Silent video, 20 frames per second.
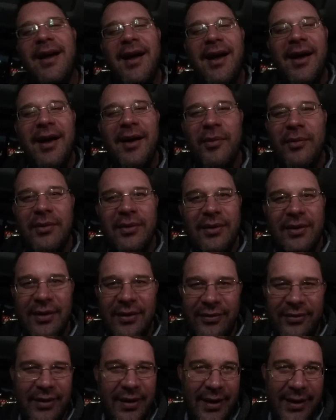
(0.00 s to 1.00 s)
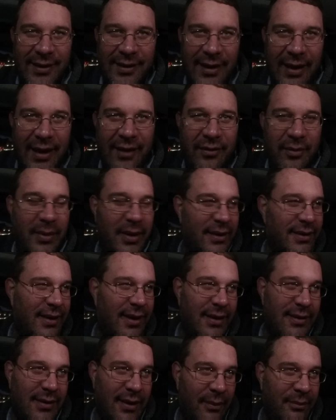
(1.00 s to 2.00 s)
gonna fucking laugh about
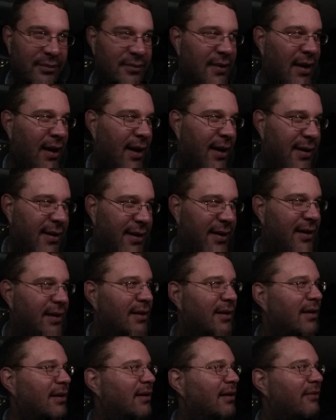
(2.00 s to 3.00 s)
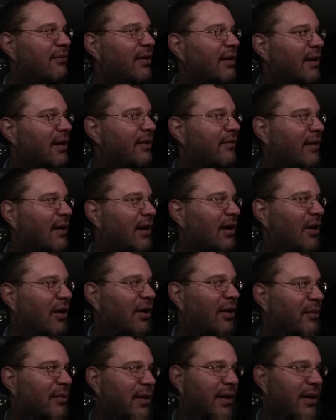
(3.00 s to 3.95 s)
that till 90 if I live that long.